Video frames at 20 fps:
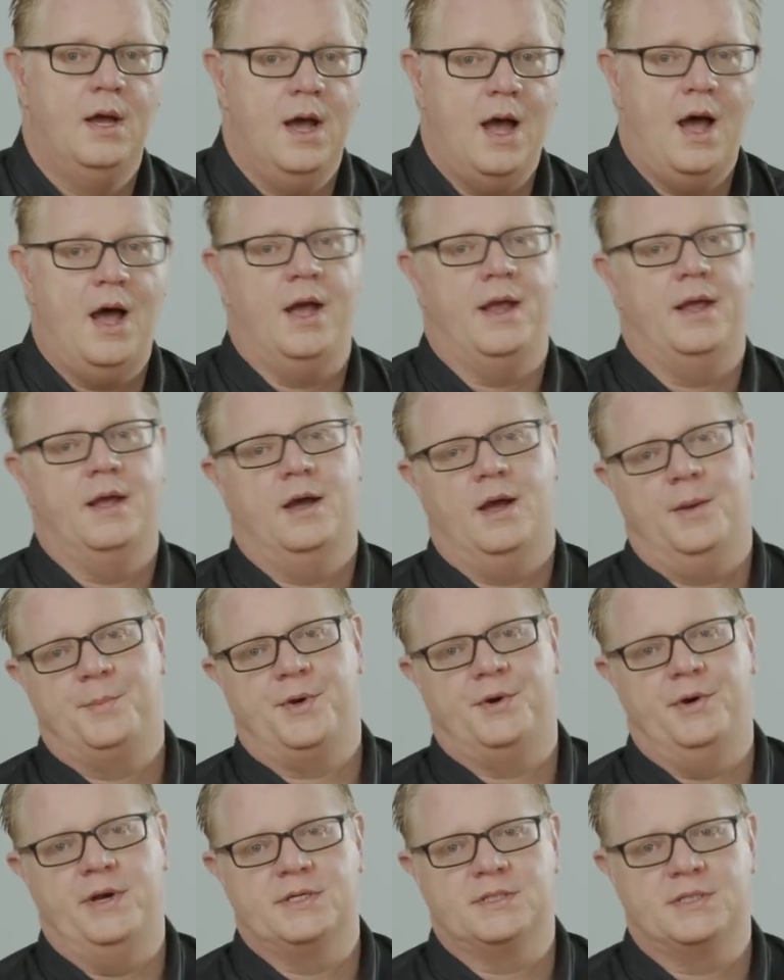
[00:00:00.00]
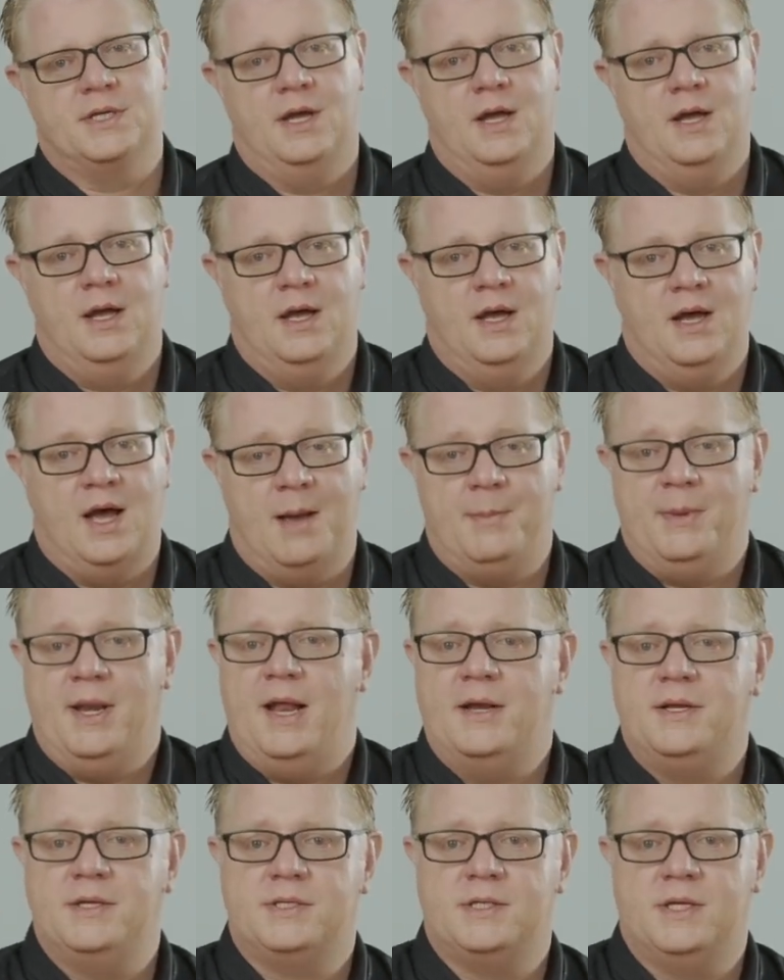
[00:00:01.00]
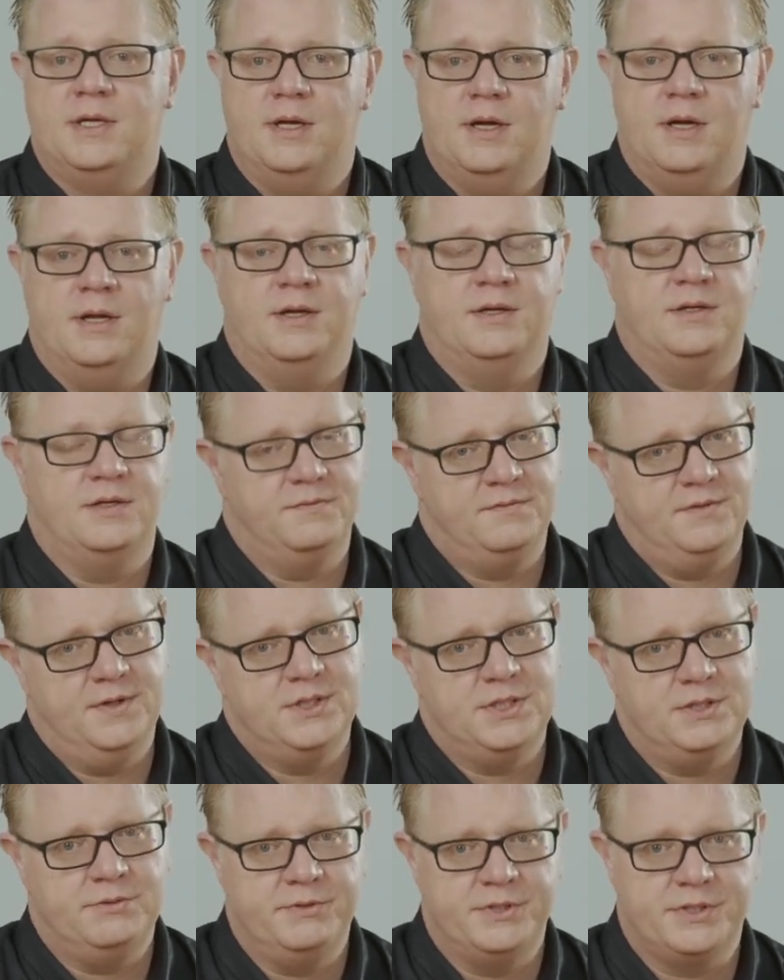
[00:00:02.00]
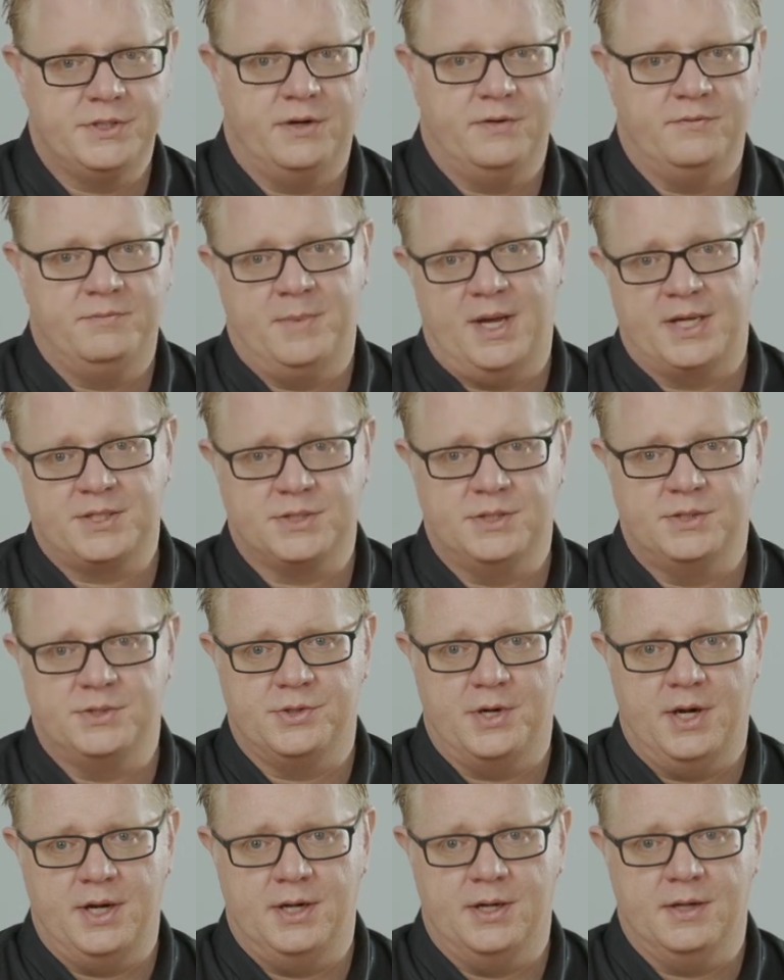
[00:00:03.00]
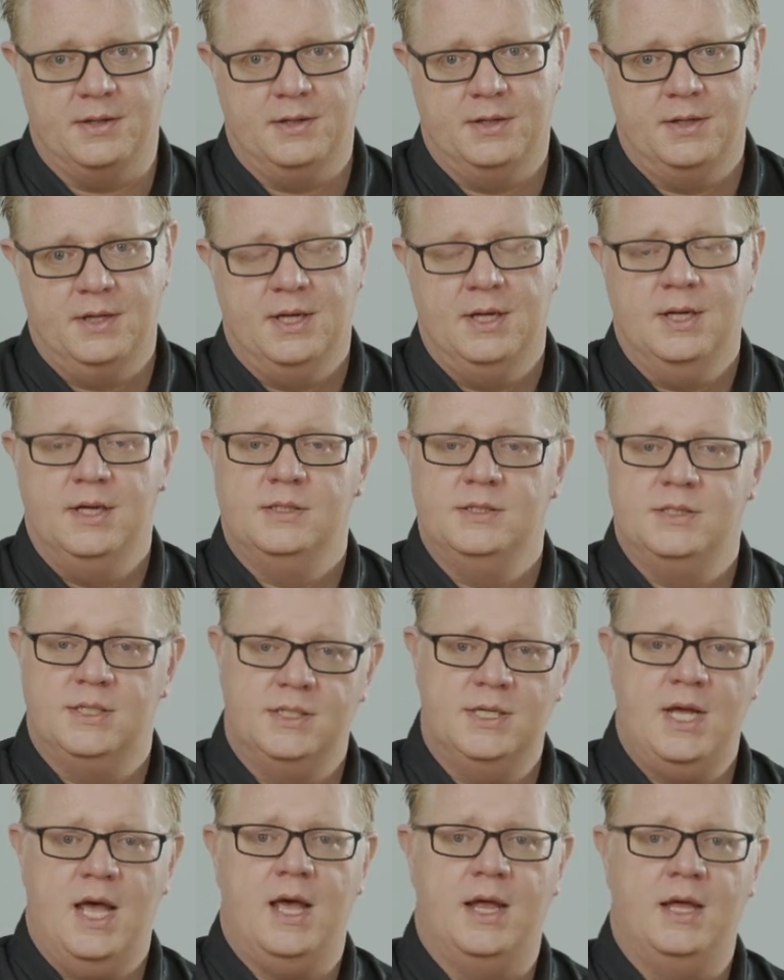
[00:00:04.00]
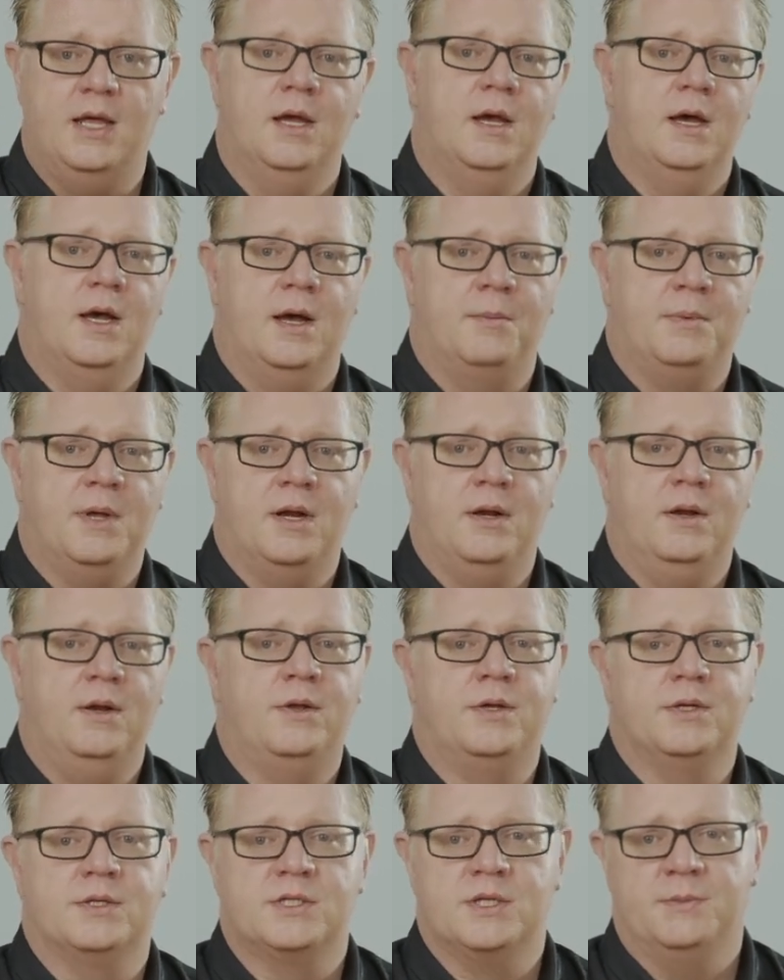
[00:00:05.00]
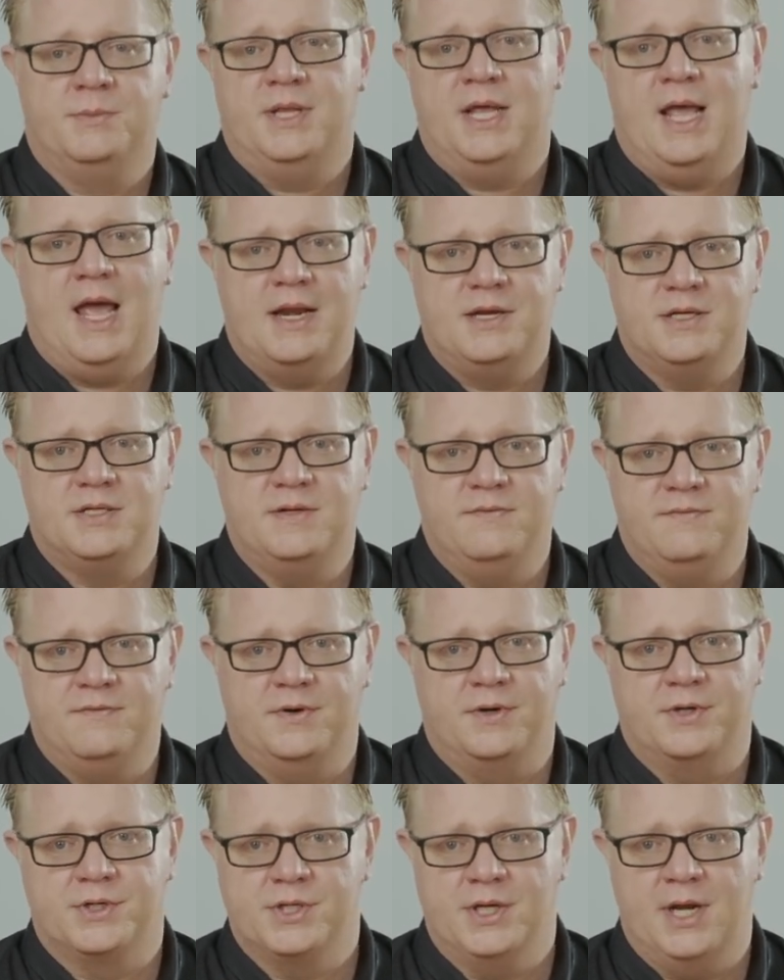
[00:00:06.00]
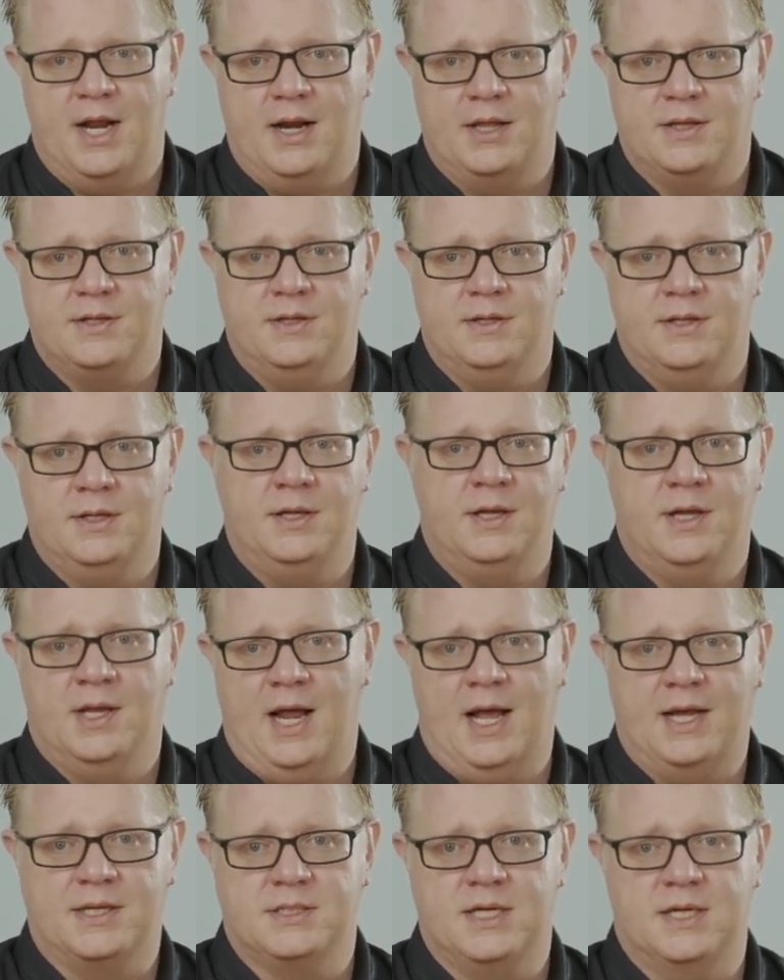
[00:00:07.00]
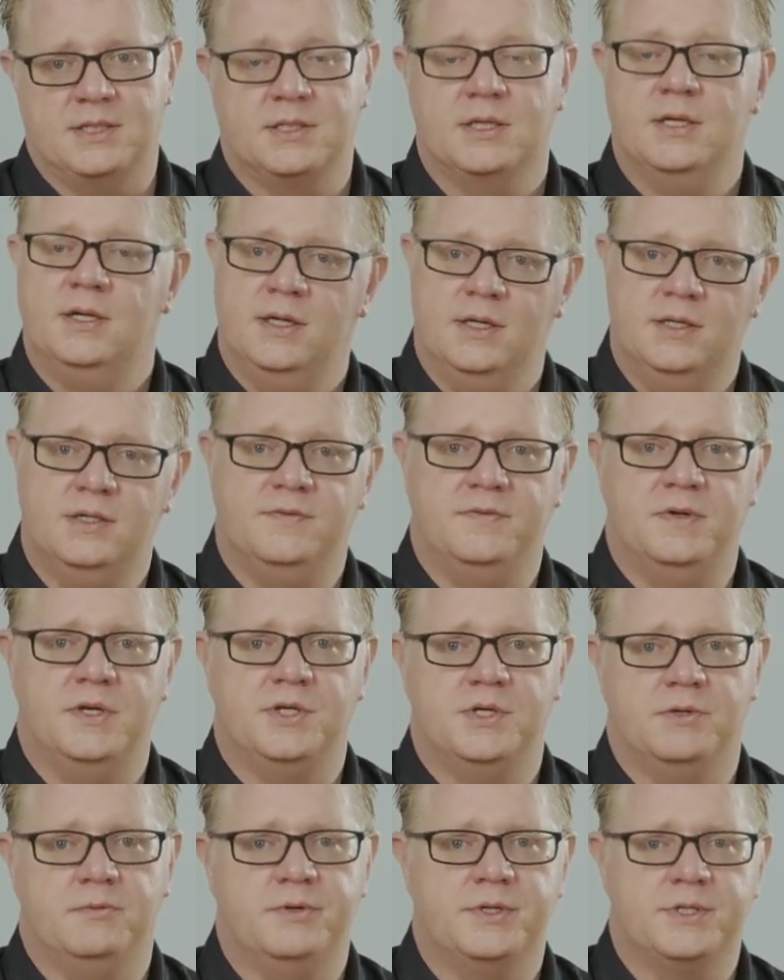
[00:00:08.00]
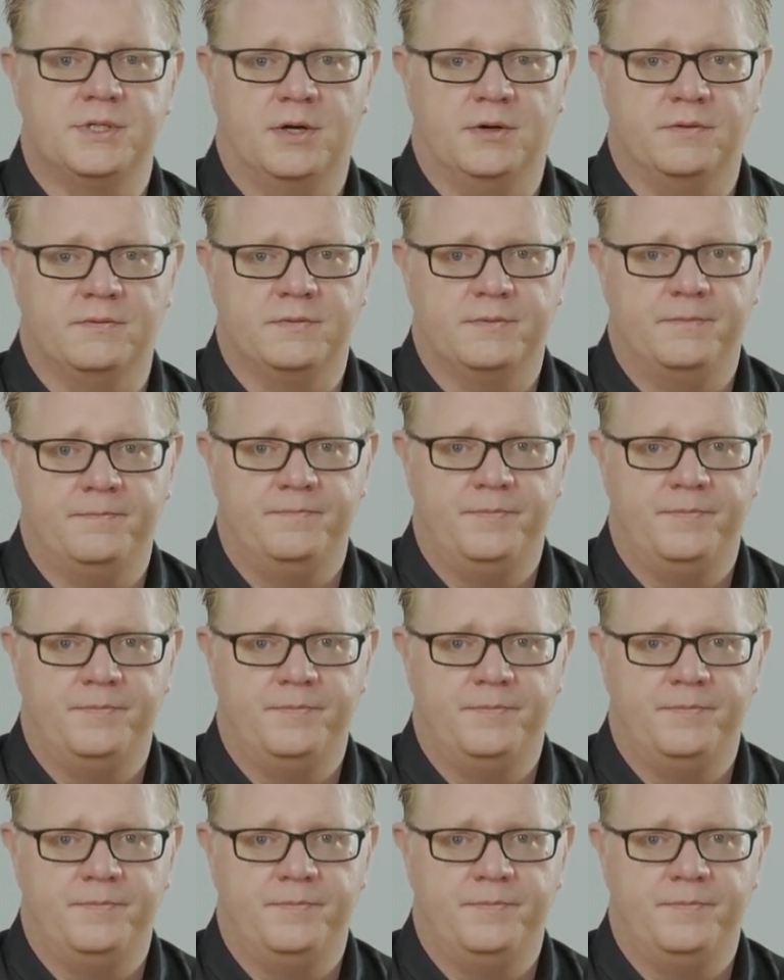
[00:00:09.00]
Hi, I'm Chris. I'm an editor and a DaVinci Resolve master trainer. Today, I'm going to look at some of the editing functionality that you can access in DaVinci Resolve.